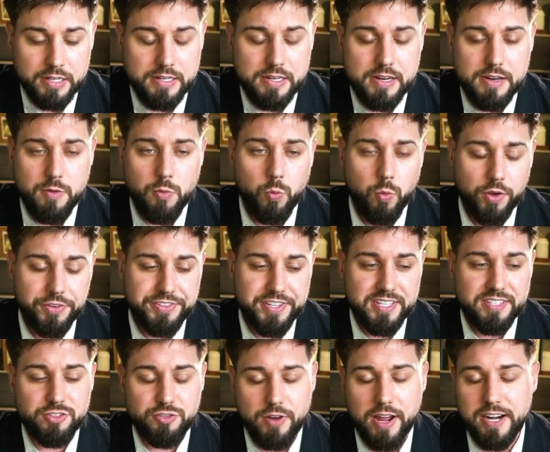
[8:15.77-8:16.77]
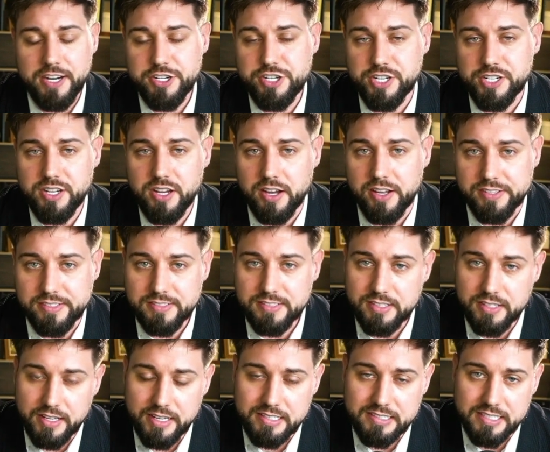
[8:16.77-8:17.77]
What this strategy
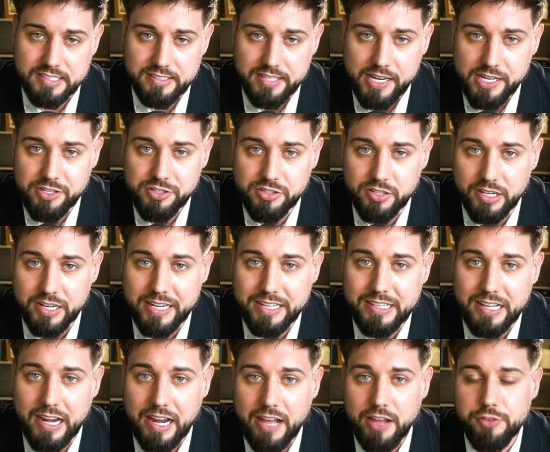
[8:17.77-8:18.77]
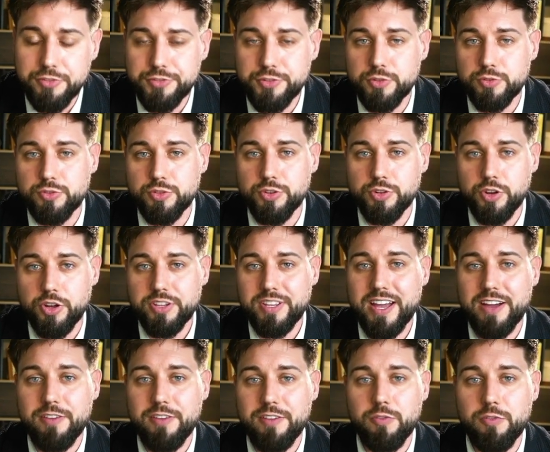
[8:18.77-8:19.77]
does is essentially it allows you to not
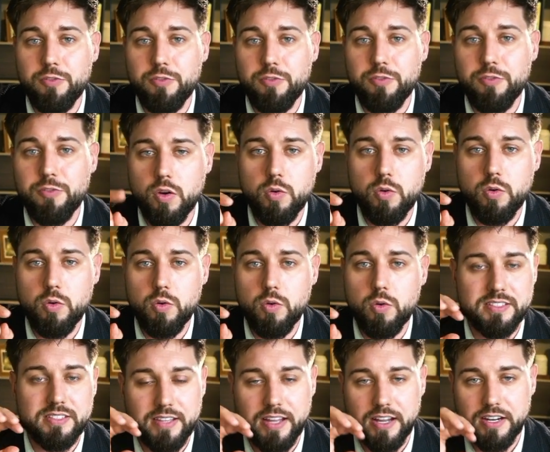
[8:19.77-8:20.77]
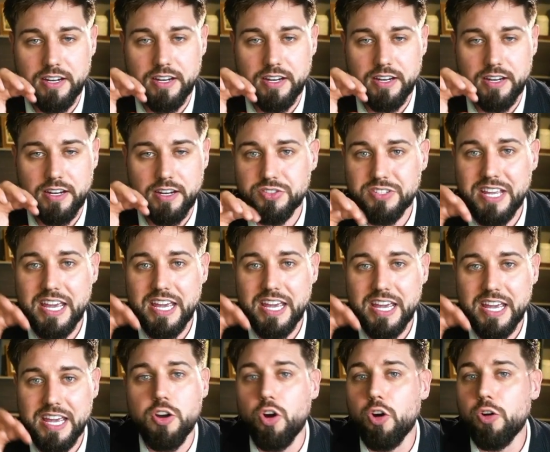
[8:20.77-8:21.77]
have one token that is just
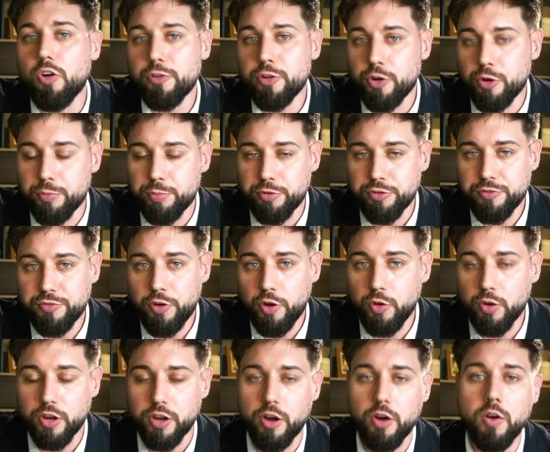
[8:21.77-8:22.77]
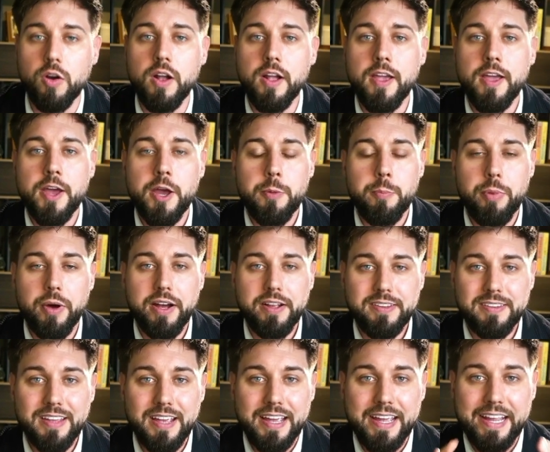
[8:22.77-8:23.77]
taking over your portfolio,
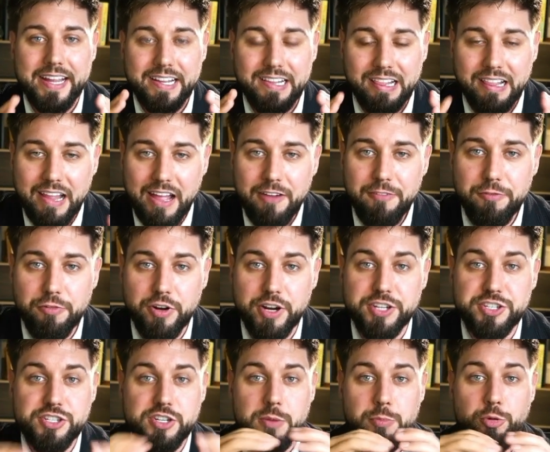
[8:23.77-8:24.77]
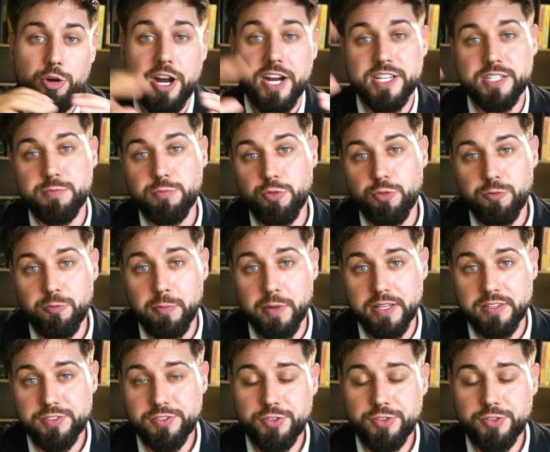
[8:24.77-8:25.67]
but it leverages the price movement.